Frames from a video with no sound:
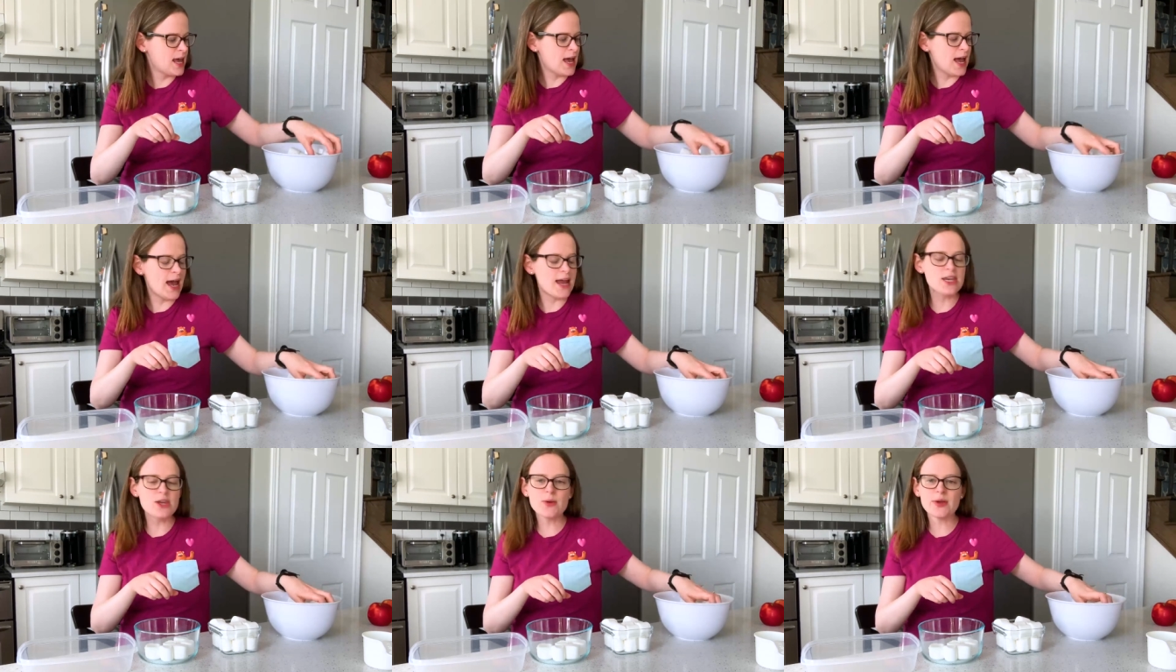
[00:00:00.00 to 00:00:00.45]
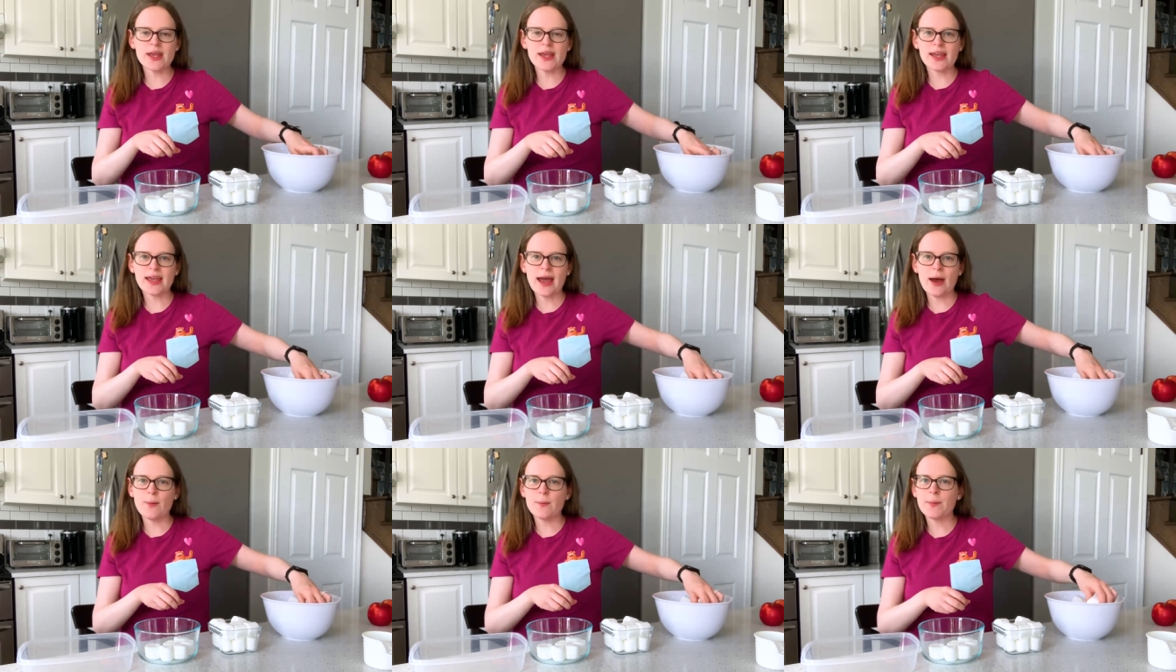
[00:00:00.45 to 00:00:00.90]
And you can
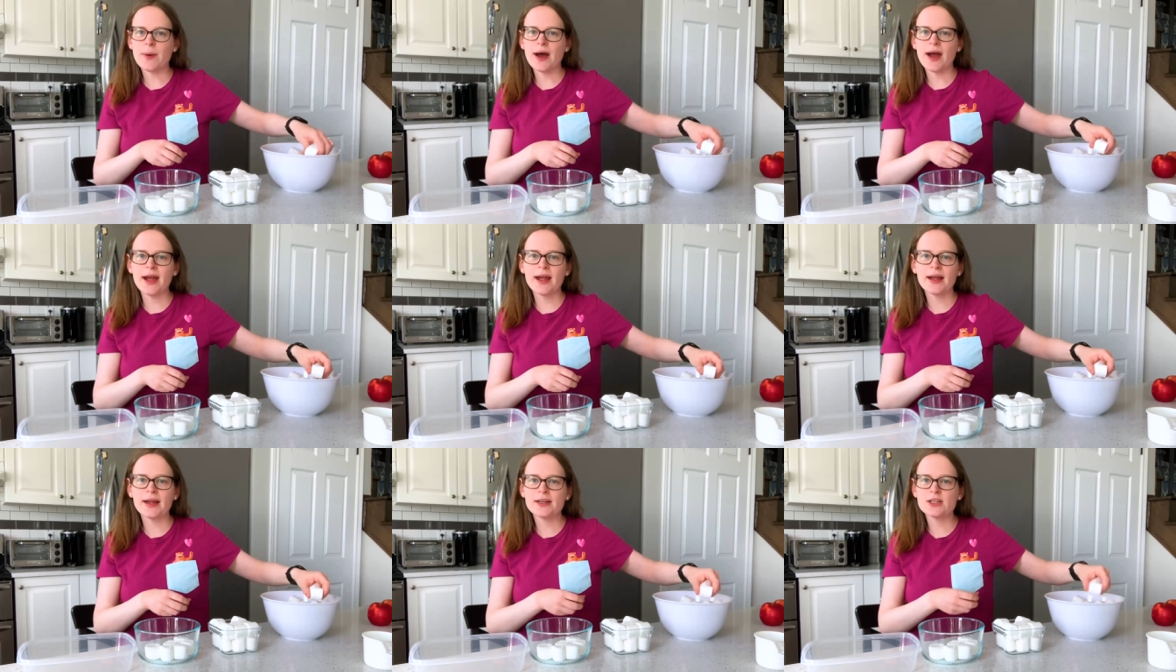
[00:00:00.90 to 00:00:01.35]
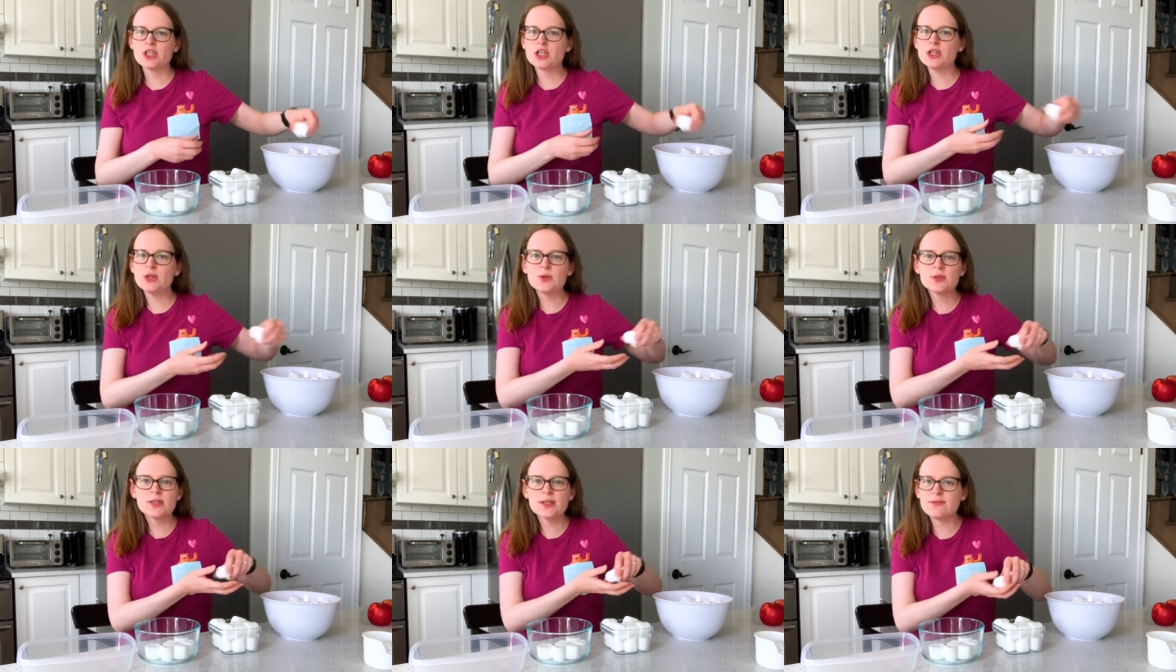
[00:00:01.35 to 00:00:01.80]
count by
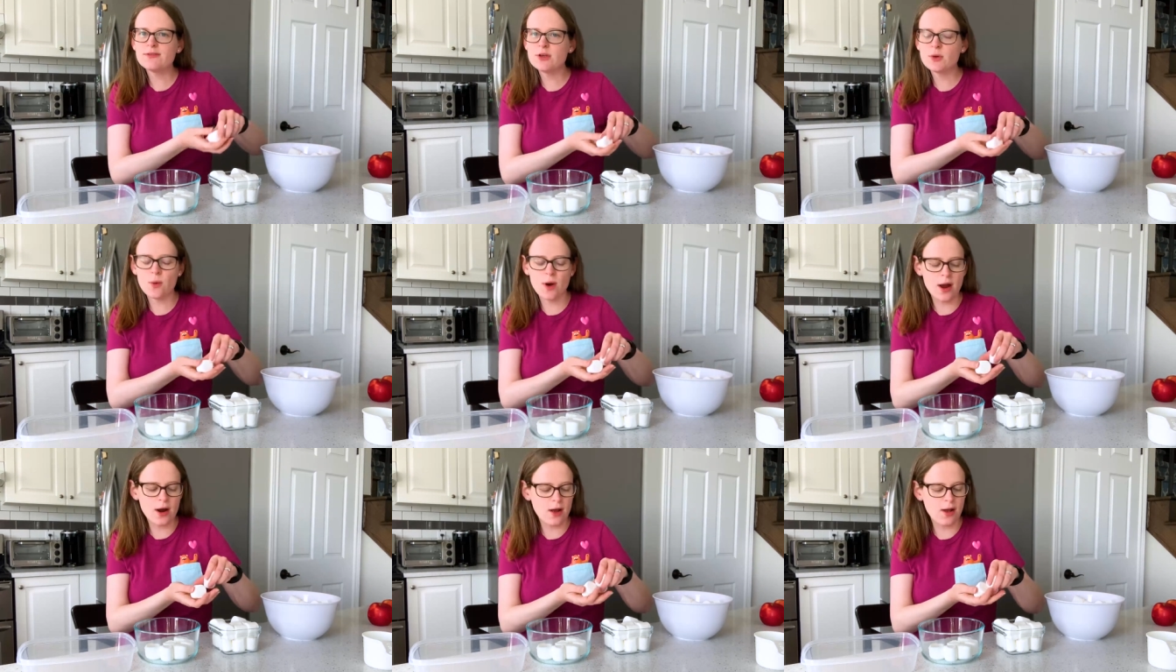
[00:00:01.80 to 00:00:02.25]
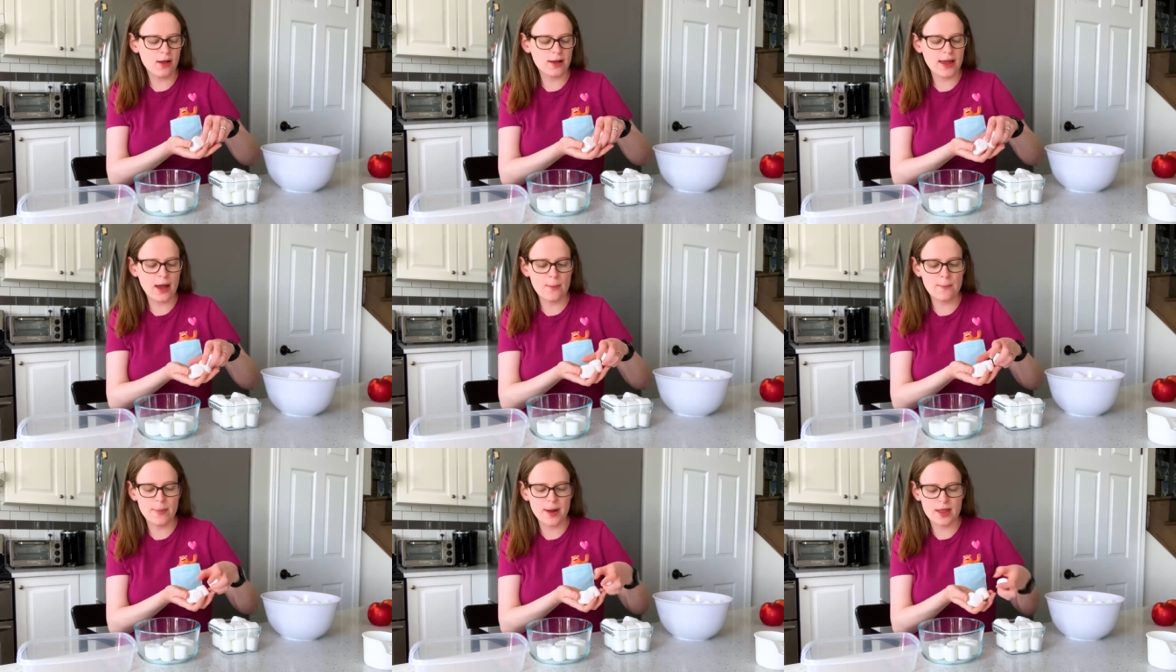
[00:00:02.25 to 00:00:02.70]
twos if you want. I'll
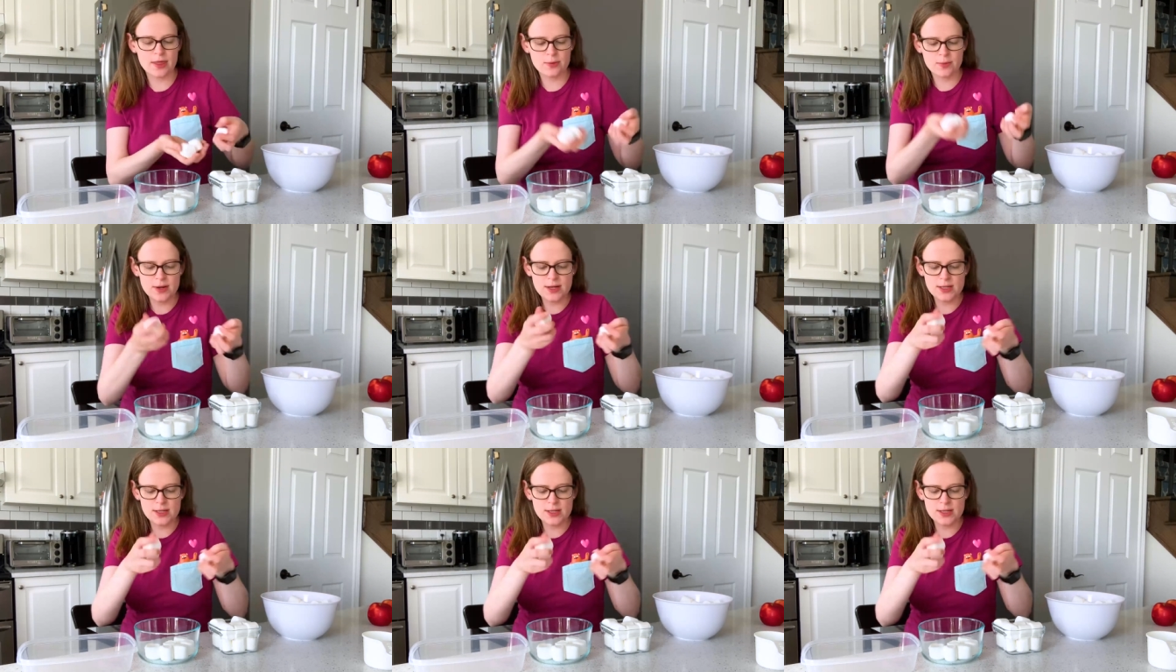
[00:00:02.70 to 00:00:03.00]
count by three,